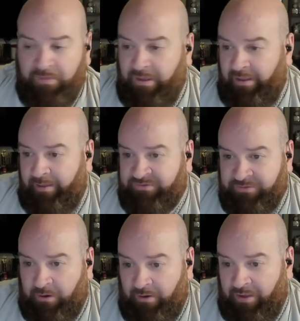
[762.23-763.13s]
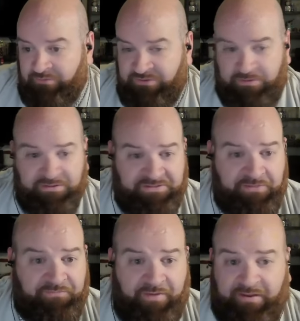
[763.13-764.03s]
I'm sorry. I was looking to
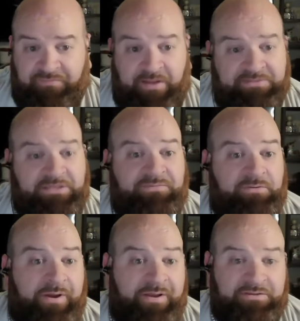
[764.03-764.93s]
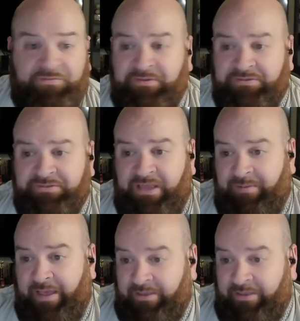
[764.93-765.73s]
see if I could find TV ratings for this game.